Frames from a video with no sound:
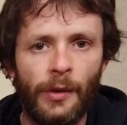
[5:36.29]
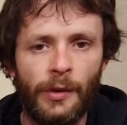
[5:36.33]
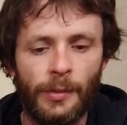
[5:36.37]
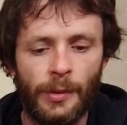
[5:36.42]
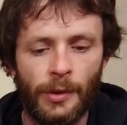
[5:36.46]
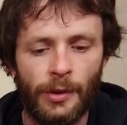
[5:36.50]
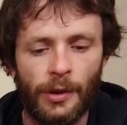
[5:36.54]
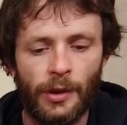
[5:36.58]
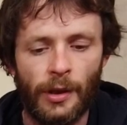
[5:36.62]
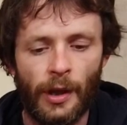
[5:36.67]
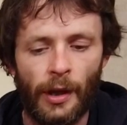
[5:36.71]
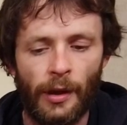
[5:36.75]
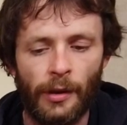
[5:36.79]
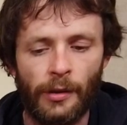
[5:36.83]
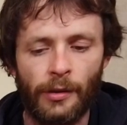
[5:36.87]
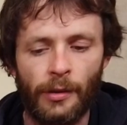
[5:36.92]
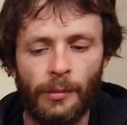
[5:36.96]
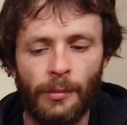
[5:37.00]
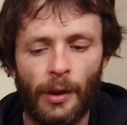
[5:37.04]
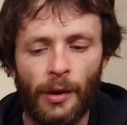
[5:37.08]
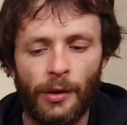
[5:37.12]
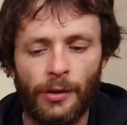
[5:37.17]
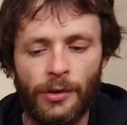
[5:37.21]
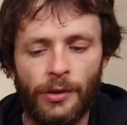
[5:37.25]
especially yeah in
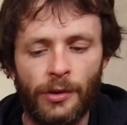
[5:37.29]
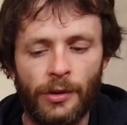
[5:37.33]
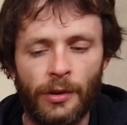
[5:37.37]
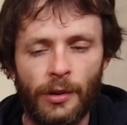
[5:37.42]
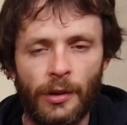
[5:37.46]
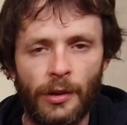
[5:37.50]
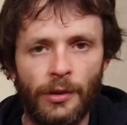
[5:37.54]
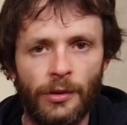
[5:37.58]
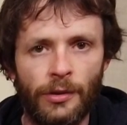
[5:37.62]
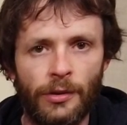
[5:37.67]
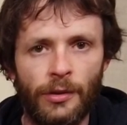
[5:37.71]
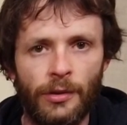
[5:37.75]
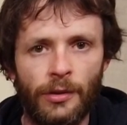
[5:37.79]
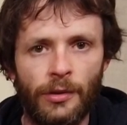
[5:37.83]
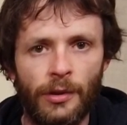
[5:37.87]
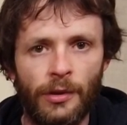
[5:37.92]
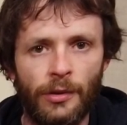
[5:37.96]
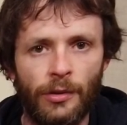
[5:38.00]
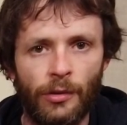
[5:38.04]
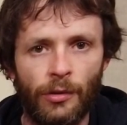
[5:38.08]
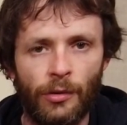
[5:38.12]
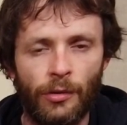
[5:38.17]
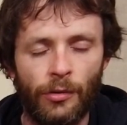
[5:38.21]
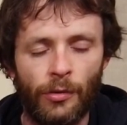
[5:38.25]
comparison to these
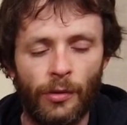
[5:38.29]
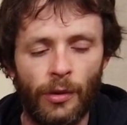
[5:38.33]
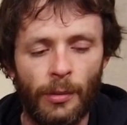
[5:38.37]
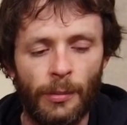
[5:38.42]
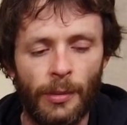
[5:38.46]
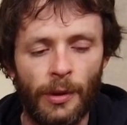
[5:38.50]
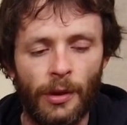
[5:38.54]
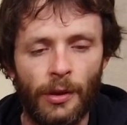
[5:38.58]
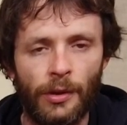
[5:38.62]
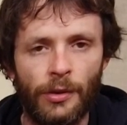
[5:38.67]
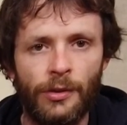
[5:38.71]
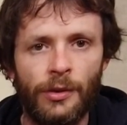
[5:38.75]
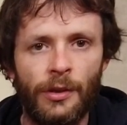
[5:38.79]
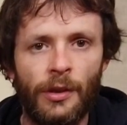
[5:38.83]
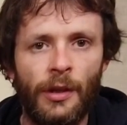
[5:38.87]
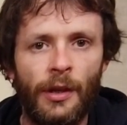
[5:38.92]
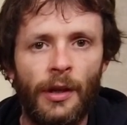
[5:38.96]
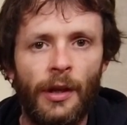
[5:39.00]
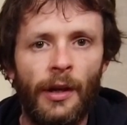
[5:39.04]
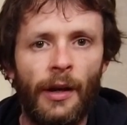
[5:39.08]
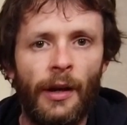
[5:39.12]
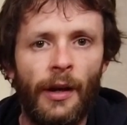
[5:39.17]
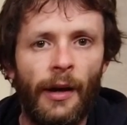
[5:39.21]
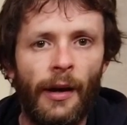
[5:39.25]
other three beers.
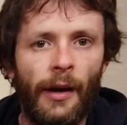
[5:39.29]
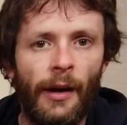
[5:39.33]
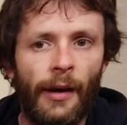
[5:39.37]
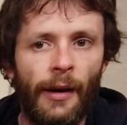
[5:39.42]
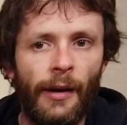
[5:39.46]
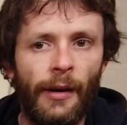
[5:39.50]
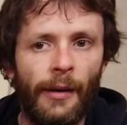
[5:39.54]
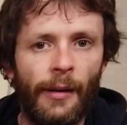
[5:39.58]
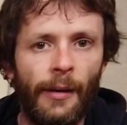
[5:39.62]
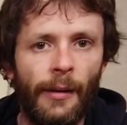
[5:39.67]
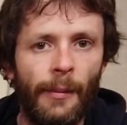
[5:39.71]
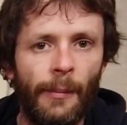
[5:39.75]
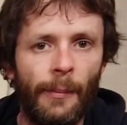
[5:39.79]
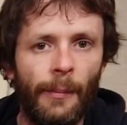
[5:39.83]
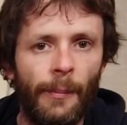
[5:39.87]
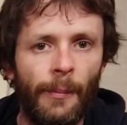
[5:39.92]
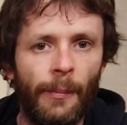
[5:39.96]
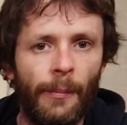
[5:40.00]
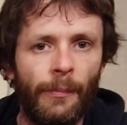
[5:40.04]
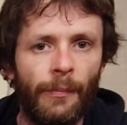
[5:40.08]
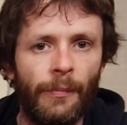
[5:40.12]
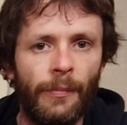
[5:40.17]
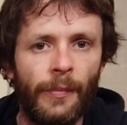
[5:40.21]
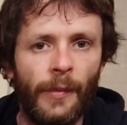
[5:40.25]

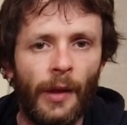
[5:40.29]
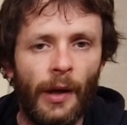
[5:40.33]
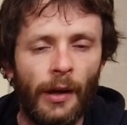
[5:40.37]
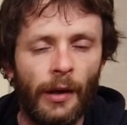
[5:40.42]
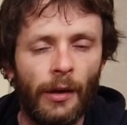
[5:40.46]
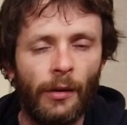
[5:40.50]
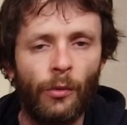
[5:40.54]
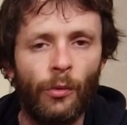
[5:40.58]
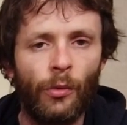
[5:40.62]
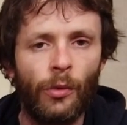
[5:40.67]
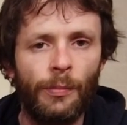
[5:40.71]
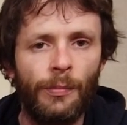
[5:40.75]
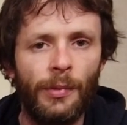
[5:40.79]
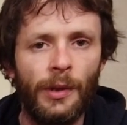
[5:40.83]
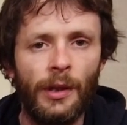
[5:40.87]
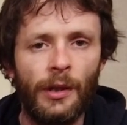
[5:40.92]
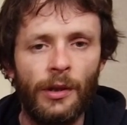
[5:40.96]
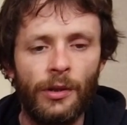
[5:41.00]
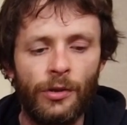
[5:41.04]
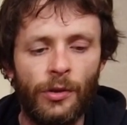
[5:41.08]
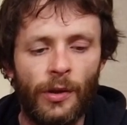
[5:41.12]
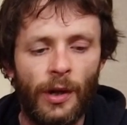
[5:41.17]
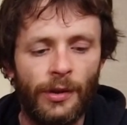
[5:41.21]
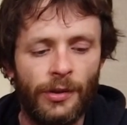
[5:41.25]
And it would be
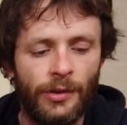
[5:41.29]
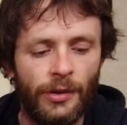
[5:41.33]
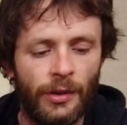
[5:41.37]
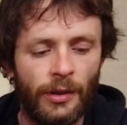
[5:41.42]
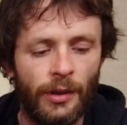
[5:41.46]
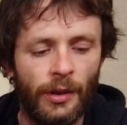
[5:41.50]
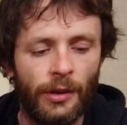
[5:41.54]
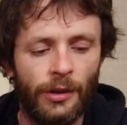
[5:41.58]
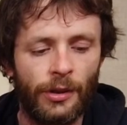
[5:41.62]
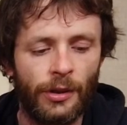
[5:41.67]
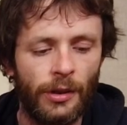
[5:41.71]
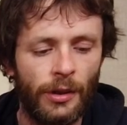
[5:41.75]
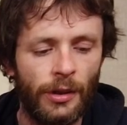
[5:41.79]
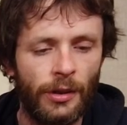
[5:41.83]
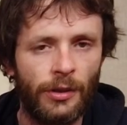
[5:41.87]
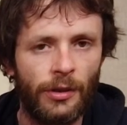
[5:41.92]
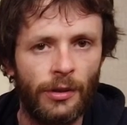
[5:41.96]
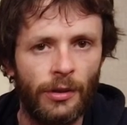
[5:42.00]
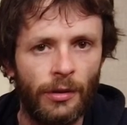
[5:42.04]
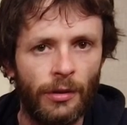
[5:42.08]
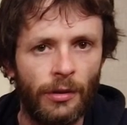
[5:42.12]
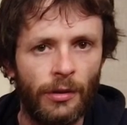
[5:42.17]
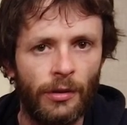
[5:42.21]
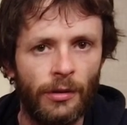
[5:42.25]
interesting actually
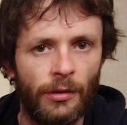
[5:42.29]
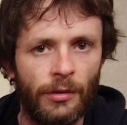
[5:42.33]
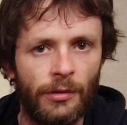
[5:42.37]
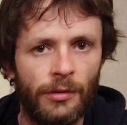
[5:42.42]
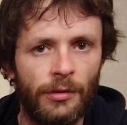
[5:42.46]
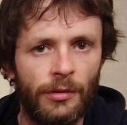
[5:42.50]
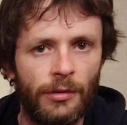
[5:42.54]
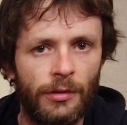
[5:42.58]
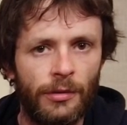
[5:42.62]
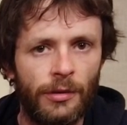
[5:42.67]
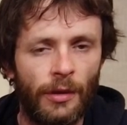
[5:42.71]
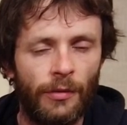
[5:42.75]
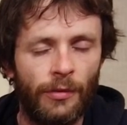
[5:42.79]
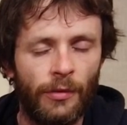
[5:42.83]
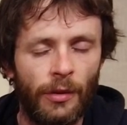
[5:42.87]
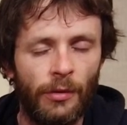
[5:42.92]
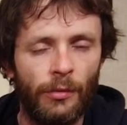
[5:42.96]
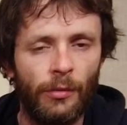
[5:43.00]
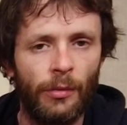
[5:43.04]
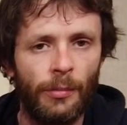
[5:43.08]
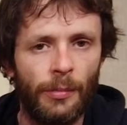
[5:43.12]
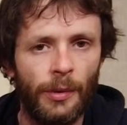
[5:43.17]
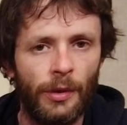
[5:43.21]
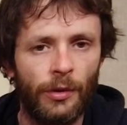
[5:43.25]
to definitely
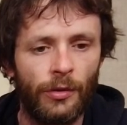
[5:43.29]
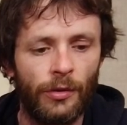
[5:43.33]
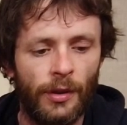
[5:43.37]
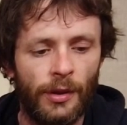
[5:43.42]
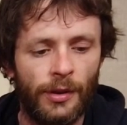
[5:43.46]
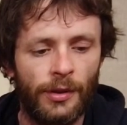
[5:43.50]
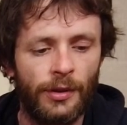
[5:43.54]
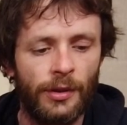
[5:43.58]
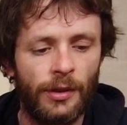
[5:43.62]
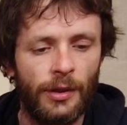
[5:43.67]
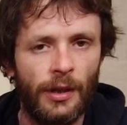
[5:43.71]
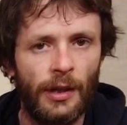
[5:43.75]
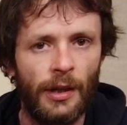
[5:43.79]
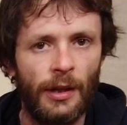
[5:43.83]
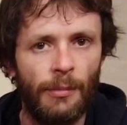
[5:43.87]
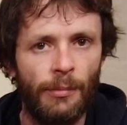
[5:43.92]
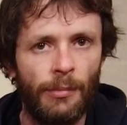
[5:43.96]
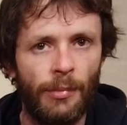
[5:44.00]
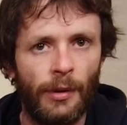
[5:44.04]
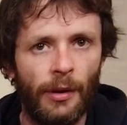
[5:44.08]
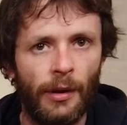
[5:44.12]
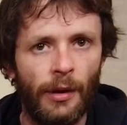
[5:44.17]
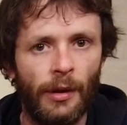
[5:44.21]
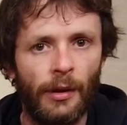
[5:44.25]
would be interesting to
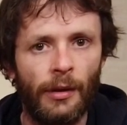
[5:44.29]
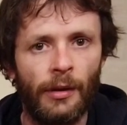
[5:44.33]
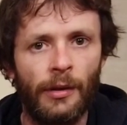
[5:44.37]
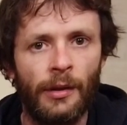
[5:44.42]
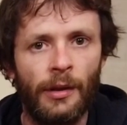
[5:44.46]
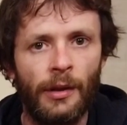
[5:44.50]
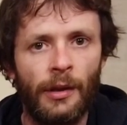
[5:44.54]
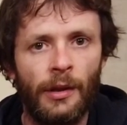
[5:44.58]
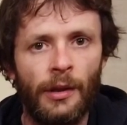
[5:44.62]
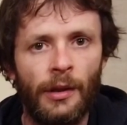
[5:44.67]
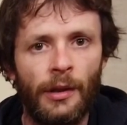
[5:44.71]
keep a